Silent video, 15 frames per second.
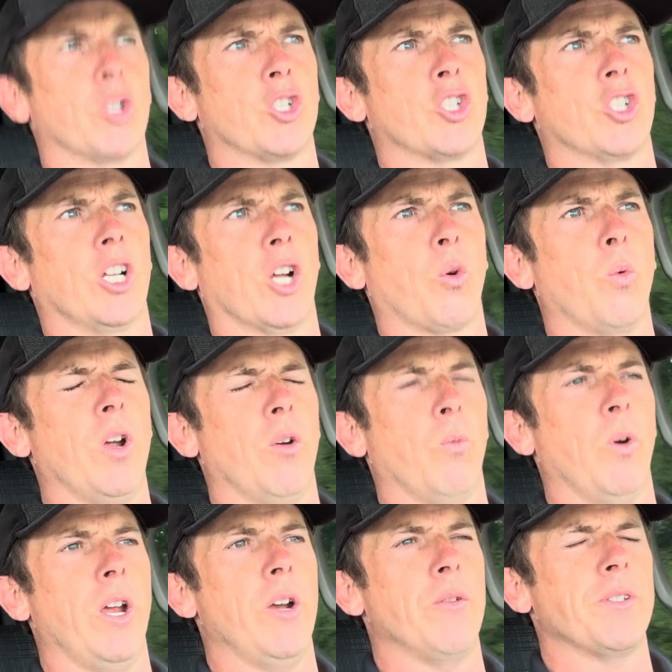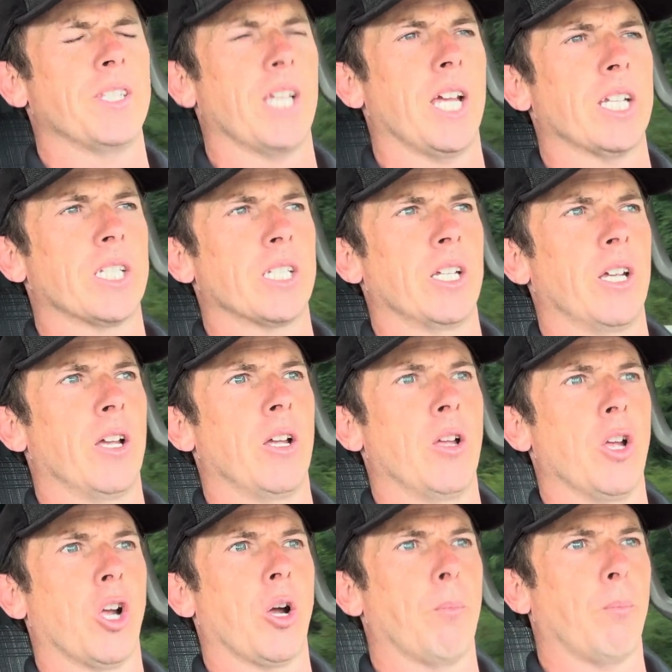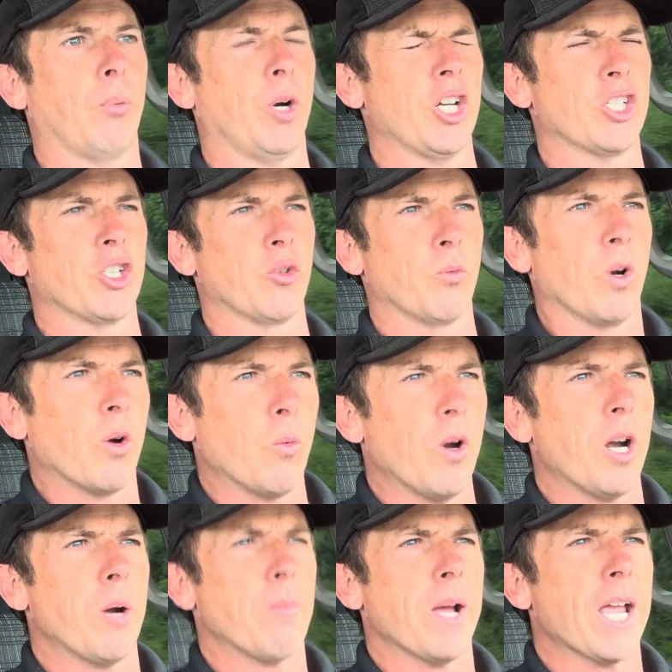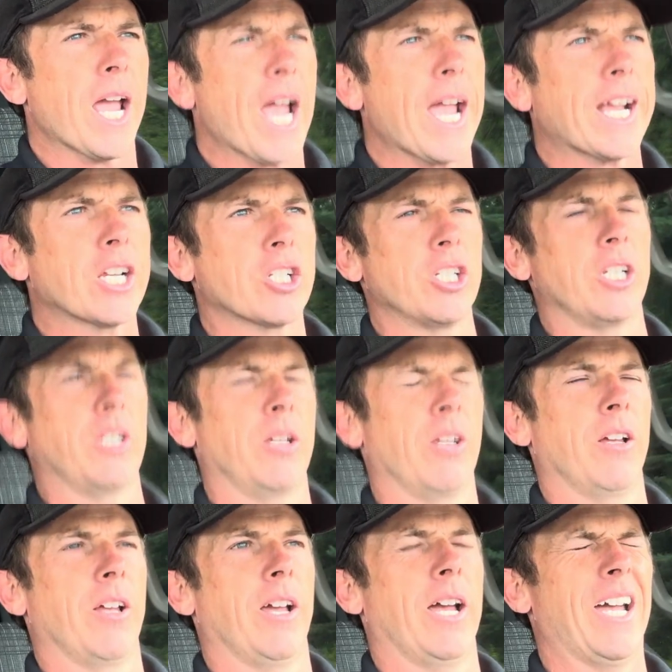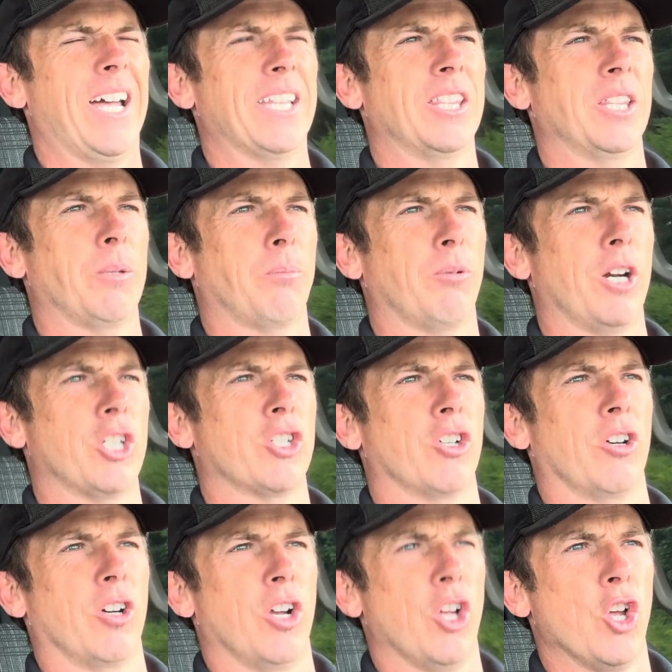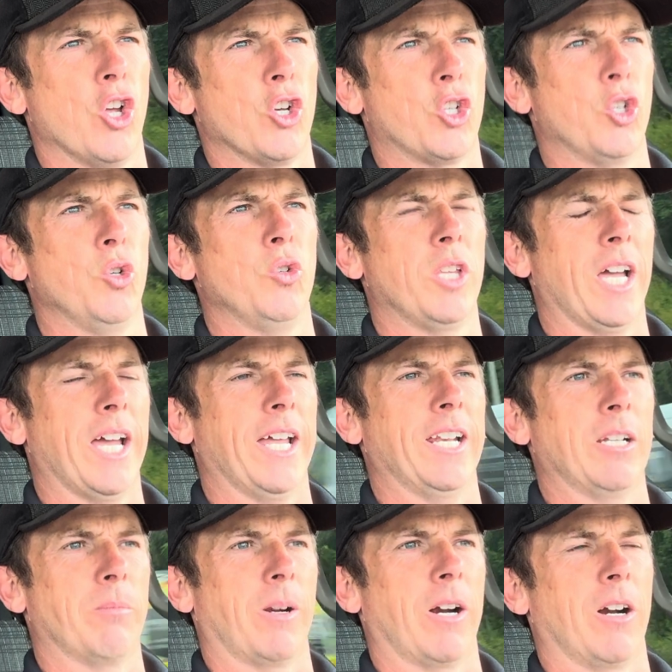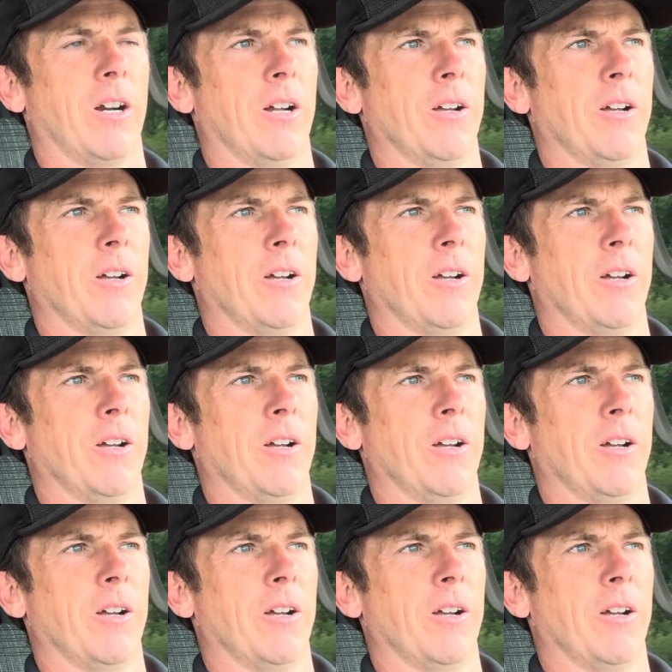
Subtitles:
Like where is that compression? Where am I actually adding the pressure to the handlebar